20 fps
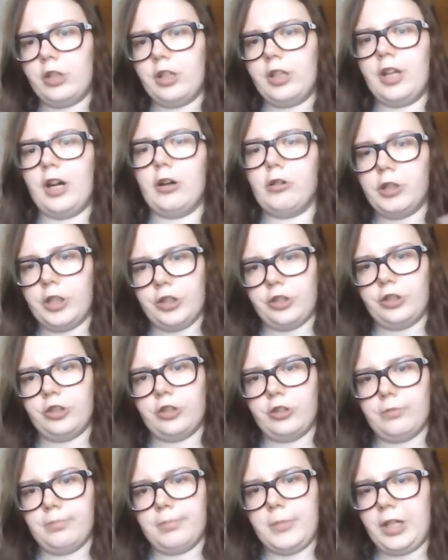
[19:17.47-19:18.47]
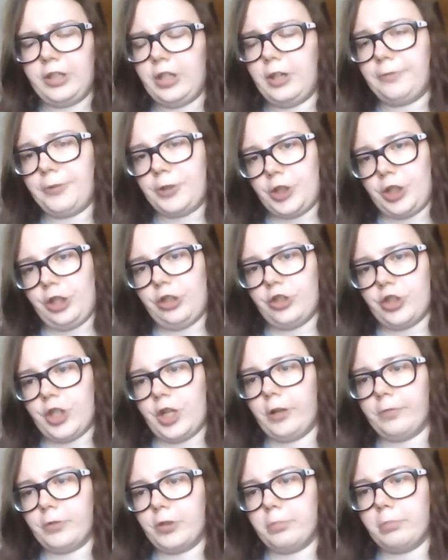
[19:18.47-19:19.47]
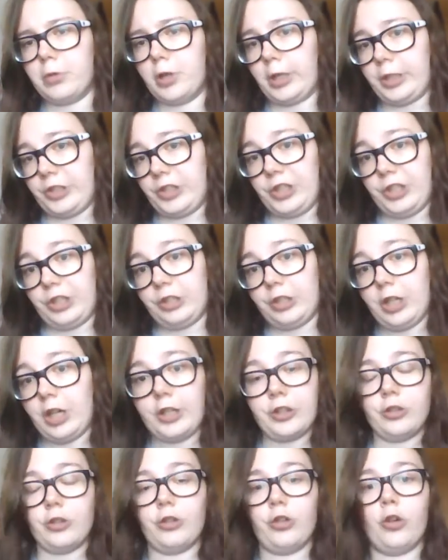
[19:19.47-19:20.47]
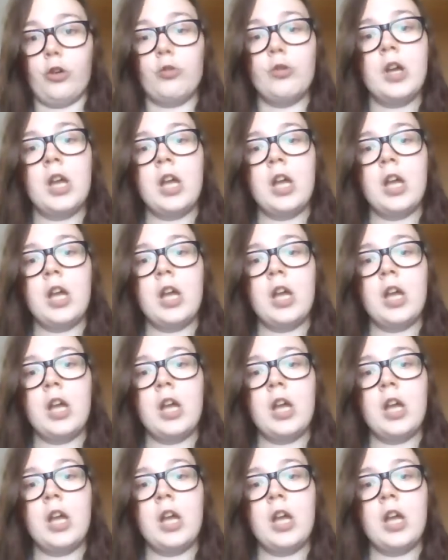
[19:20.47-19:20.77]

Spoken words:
now it might have changed after Brexit, I don't know,